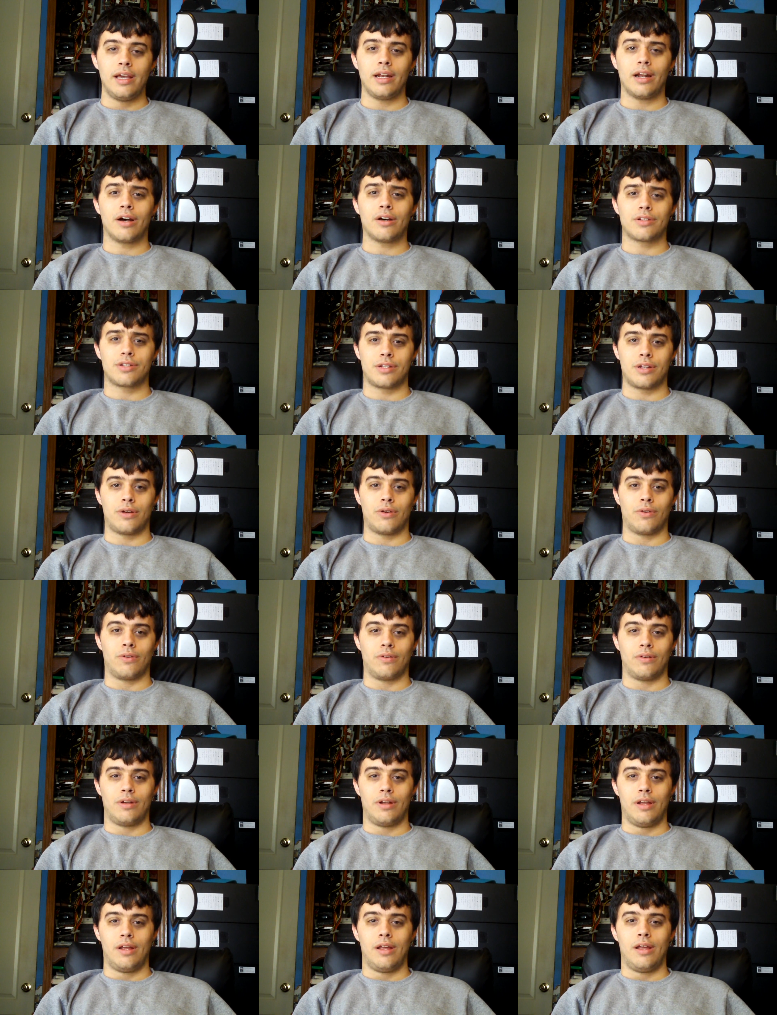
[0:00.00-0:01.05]
And also,
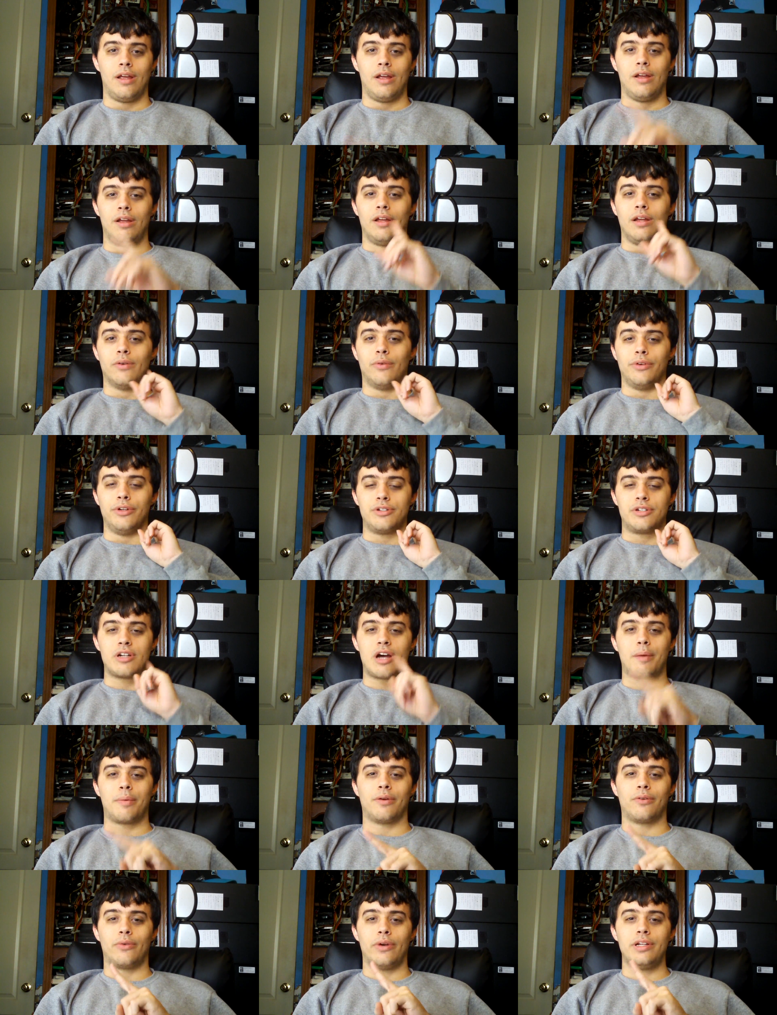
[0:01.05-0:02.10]
when you
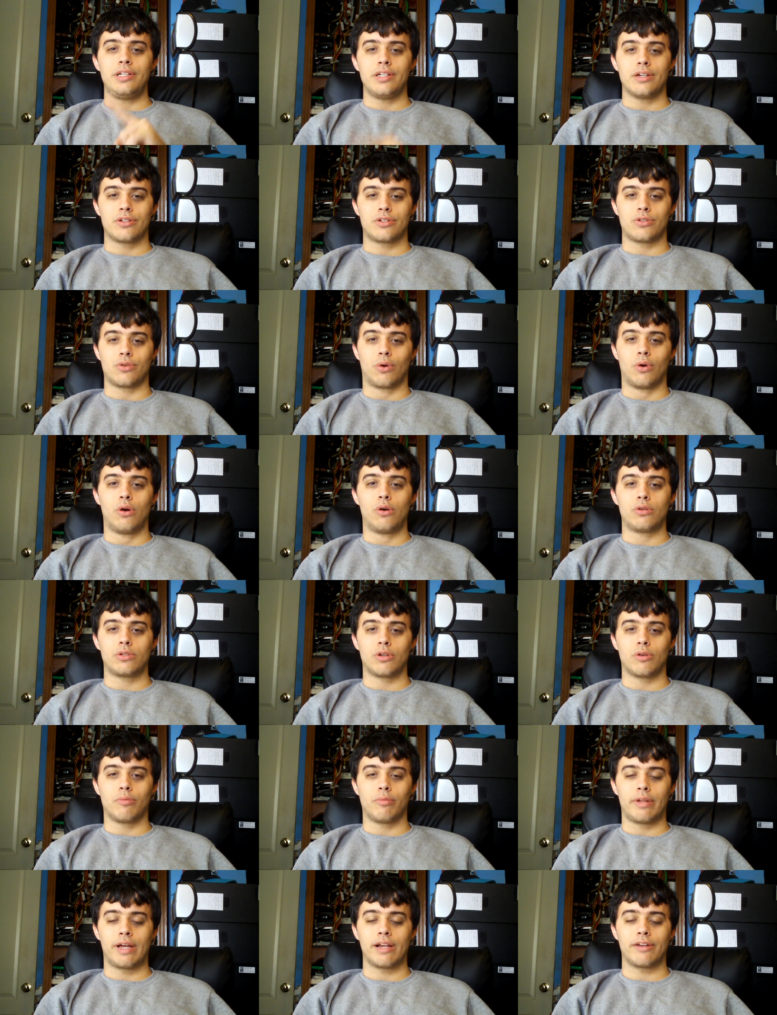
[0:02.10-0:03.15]
shop at retail stores
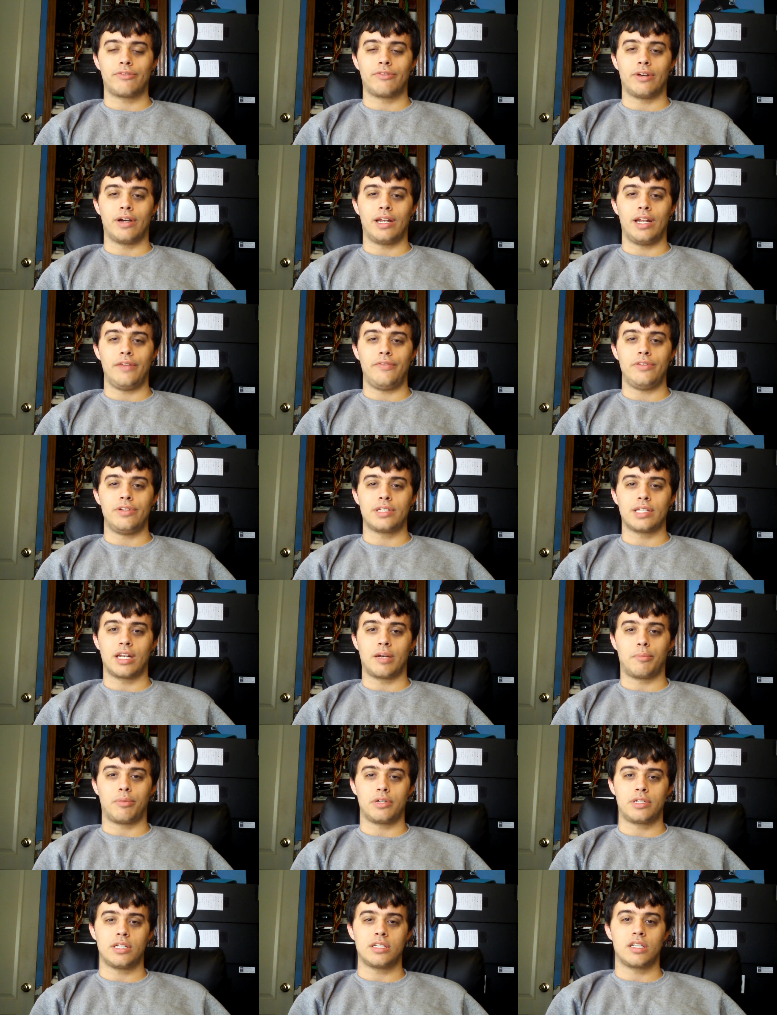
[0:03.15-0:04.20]
on Black Friday, if you decide
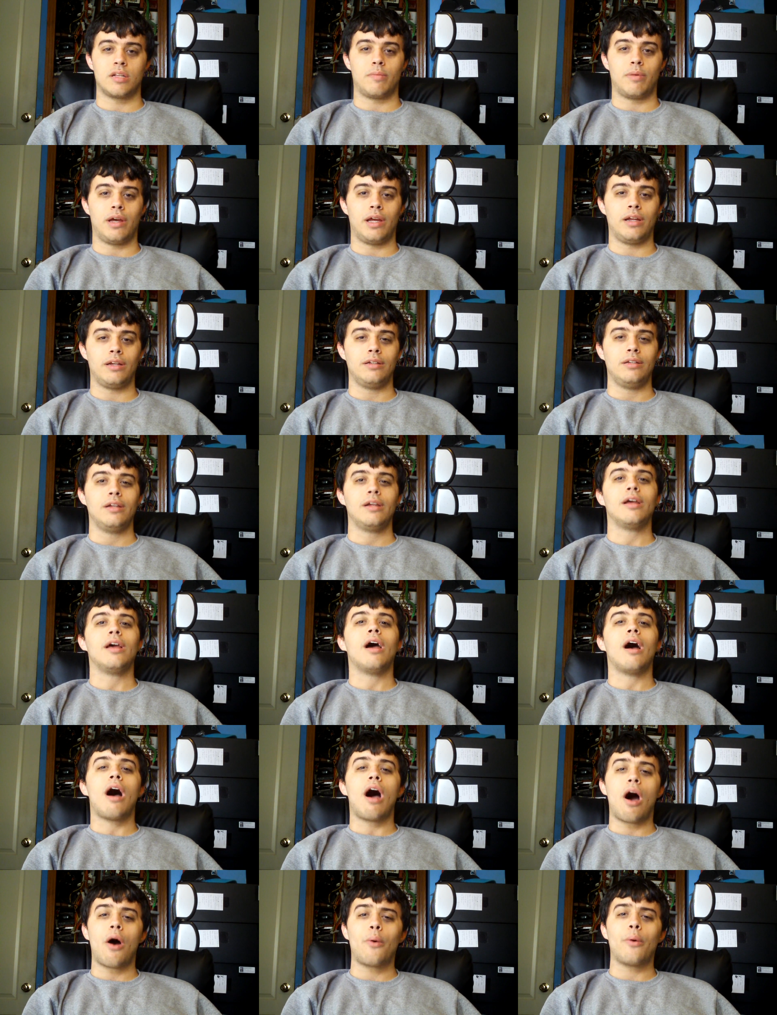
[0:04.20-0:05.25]
to participate,
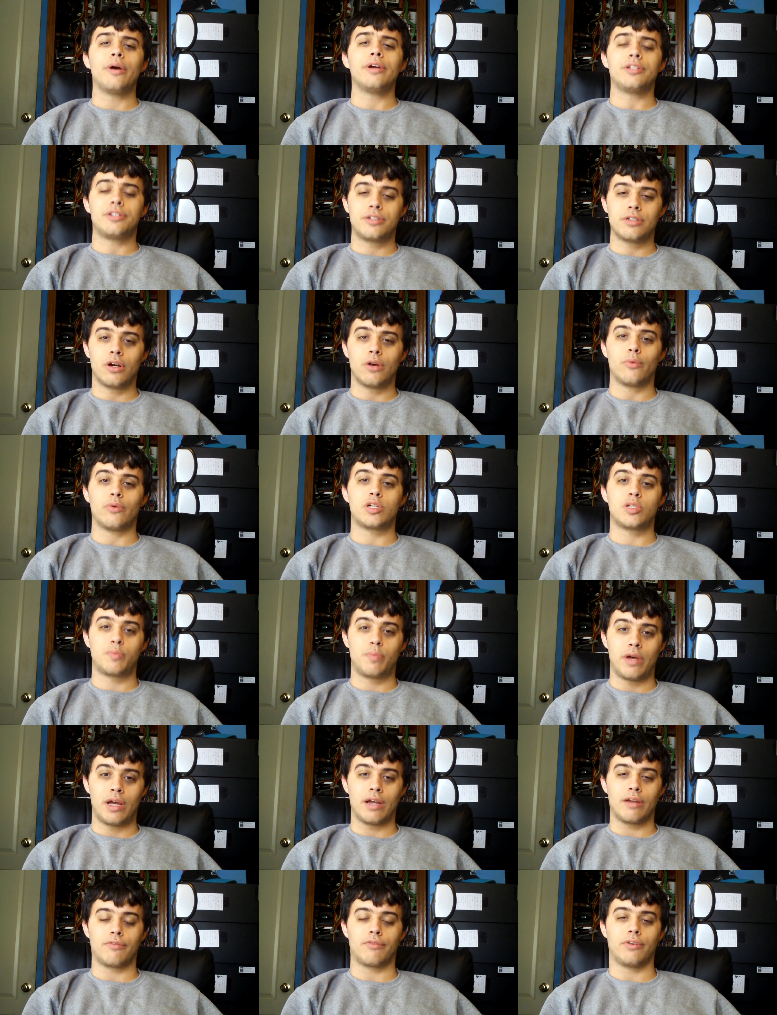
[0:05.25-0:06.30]
always show
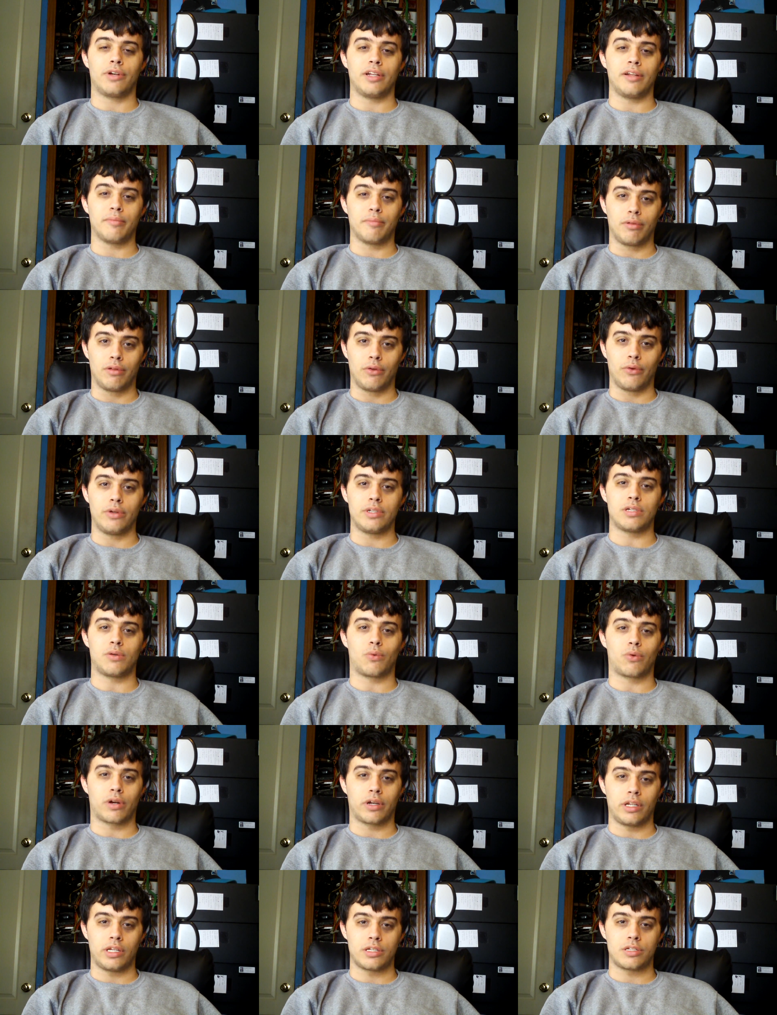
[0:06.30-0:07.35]
respect for the employees that
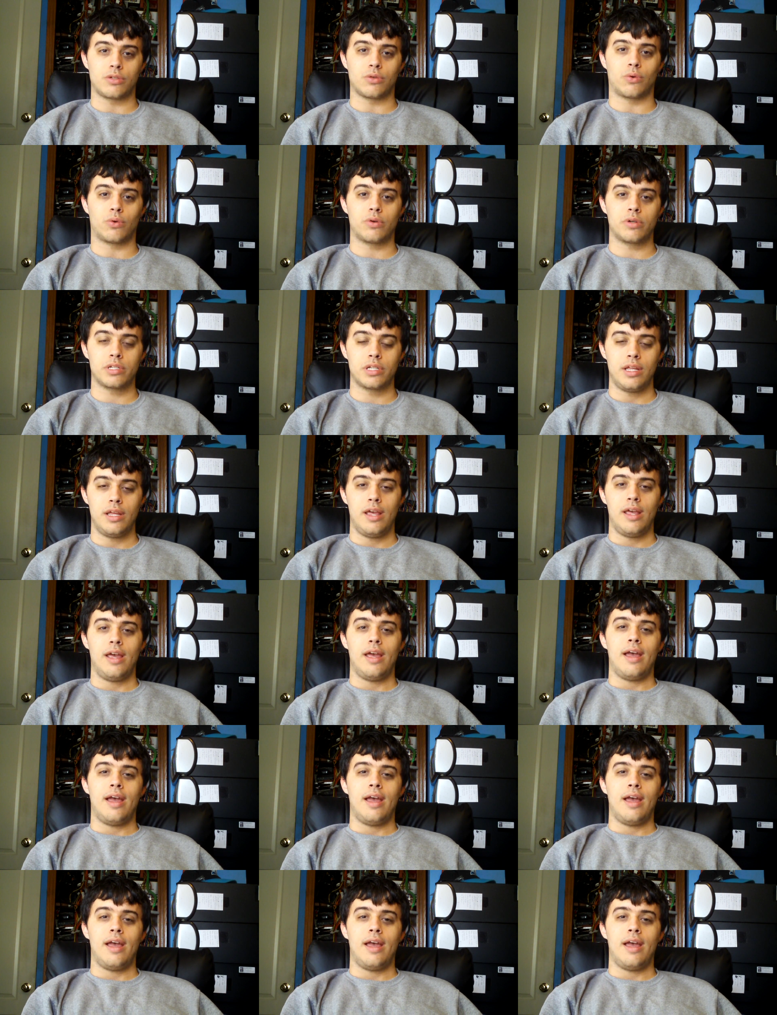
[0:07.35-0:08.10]
work at these stores.